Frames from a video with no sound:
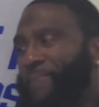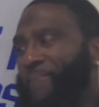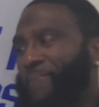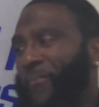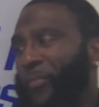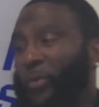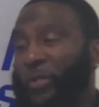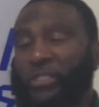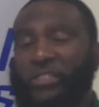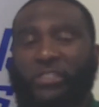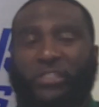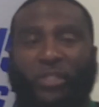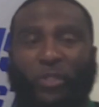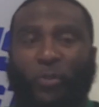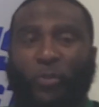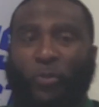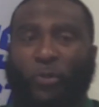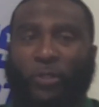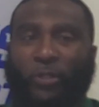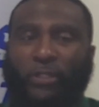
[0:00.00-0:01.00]
We still
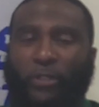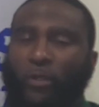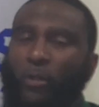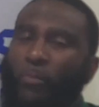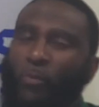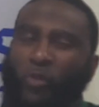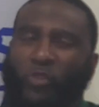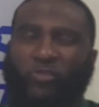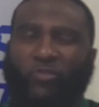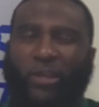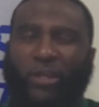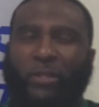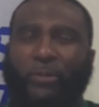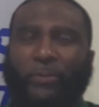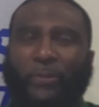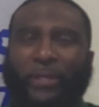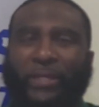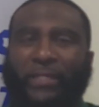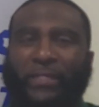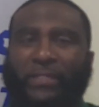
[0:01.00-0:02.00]
want it almost right
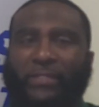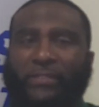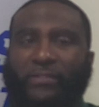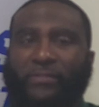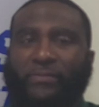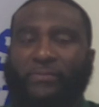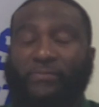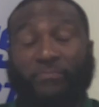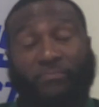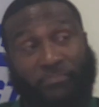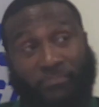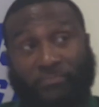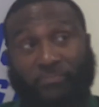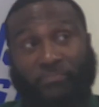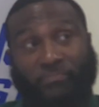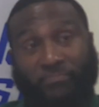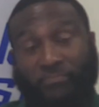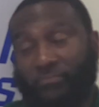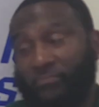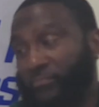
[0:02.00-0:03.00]
away.
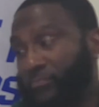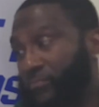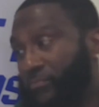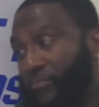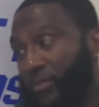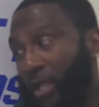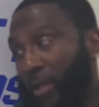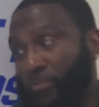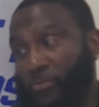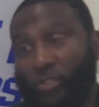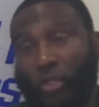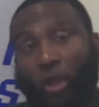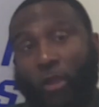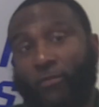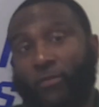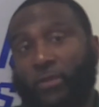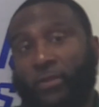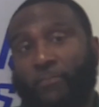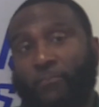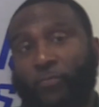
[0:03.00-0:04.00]
I'm
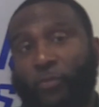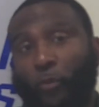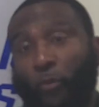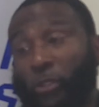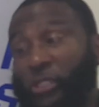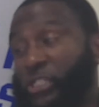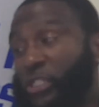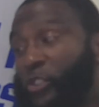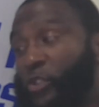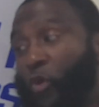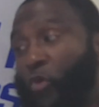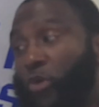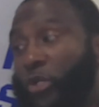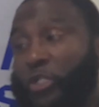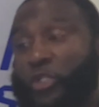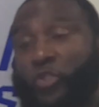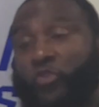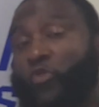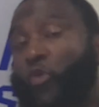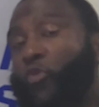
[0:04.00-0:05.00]
sorry. We just don't
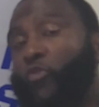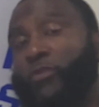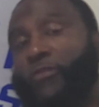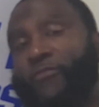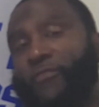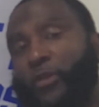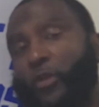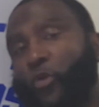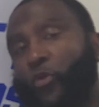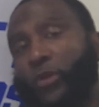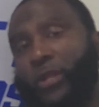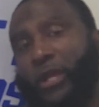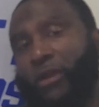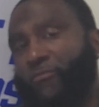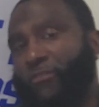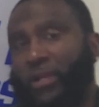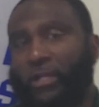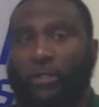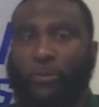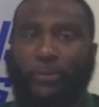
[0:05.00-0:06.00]
control if it go down
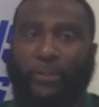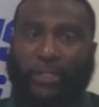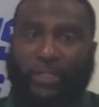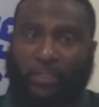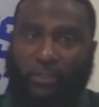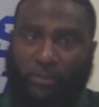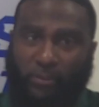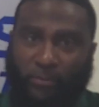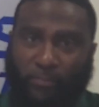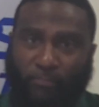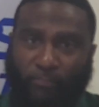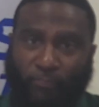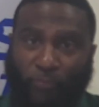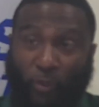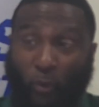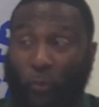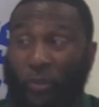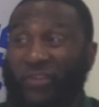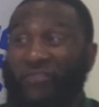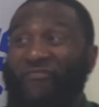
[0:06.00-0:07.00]
right away.
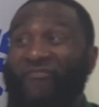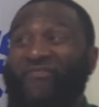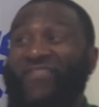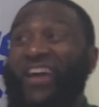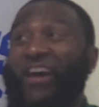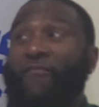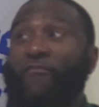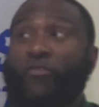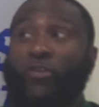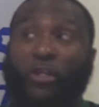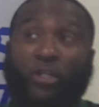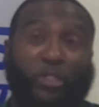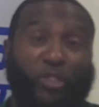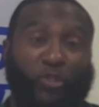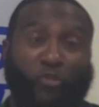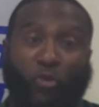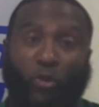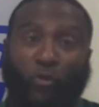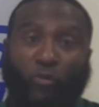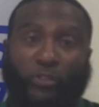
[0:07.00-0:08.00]
We never
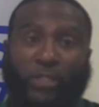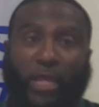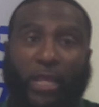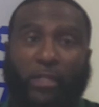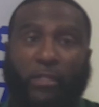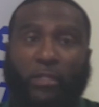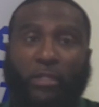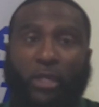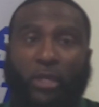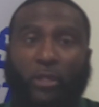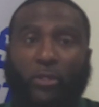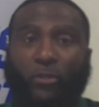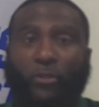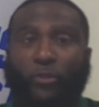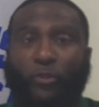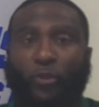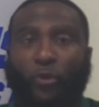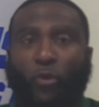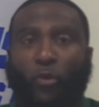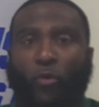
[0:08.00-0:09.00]
control that.
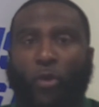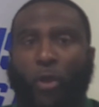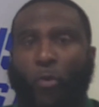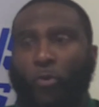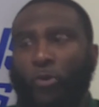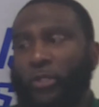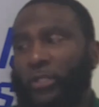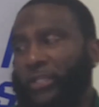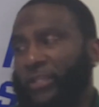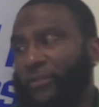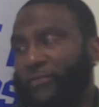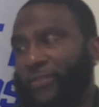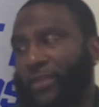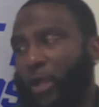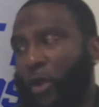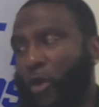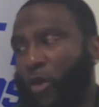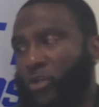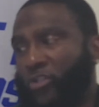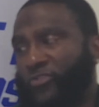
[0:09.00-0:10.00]
You know, I want to give
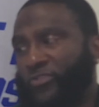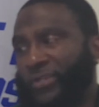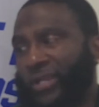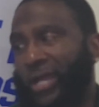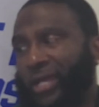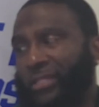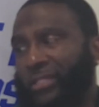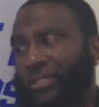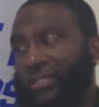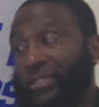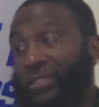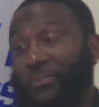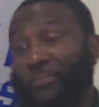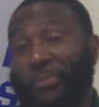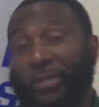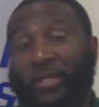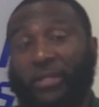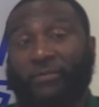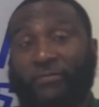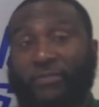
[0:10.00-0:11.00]
that harsh reality to
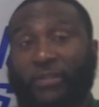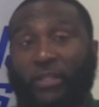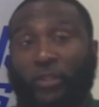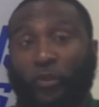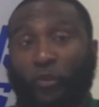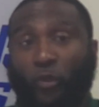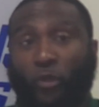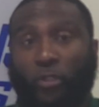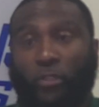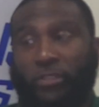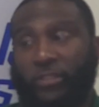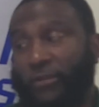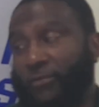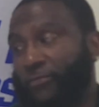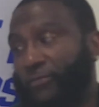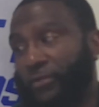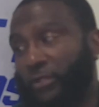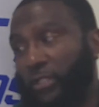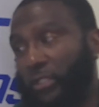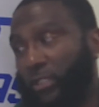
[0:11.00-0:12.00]
men if they thought
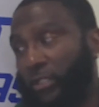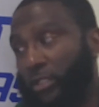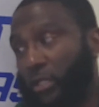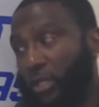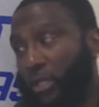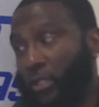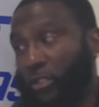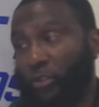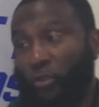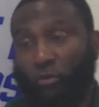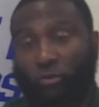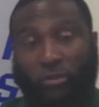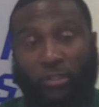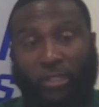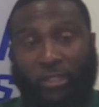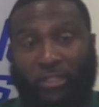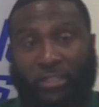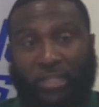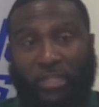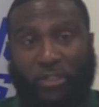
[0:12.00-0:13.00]
differently. You
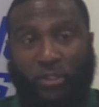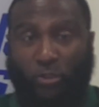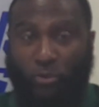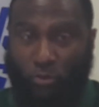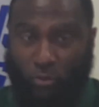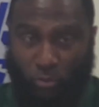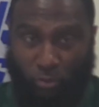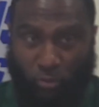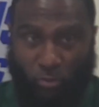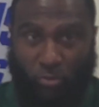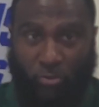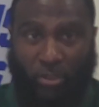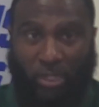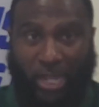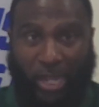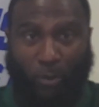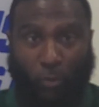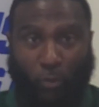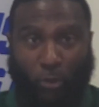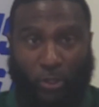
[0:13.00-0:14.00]
think that you
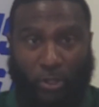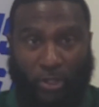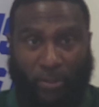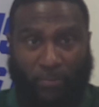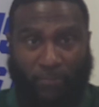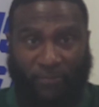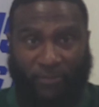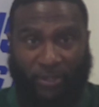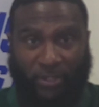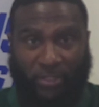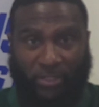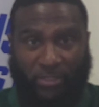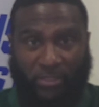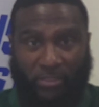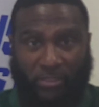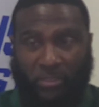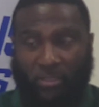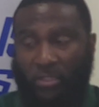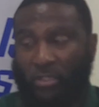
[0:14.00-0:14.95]
got one up, fellas?